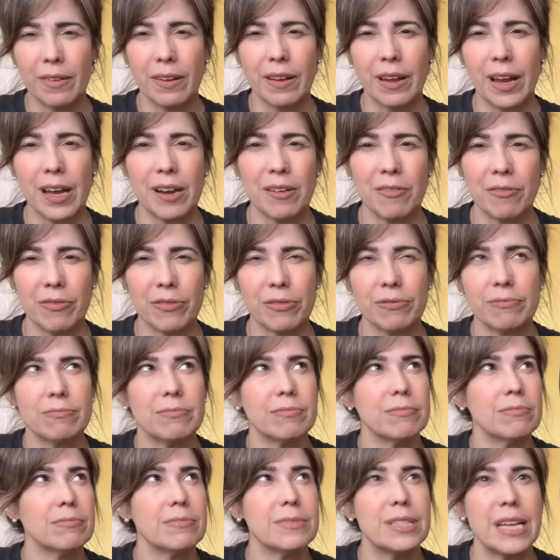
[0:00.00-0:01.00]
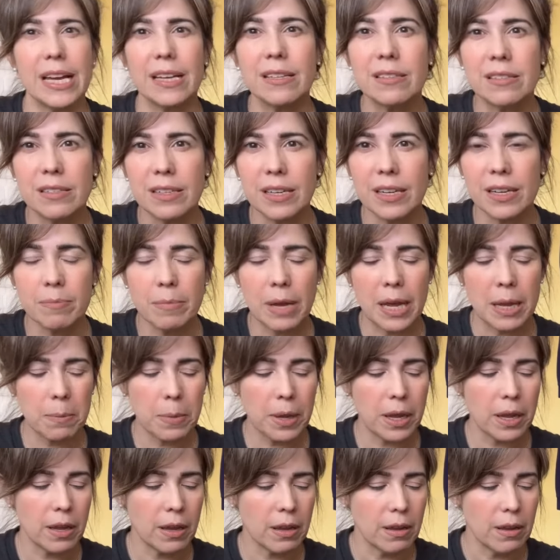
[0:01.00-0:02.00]
kind of testing
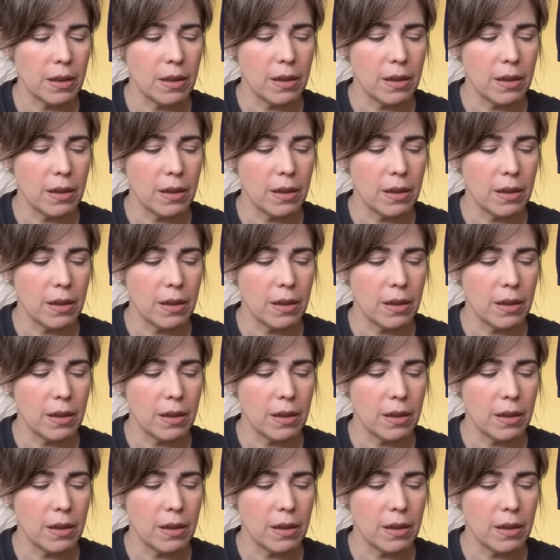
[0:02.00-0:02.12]
maybe.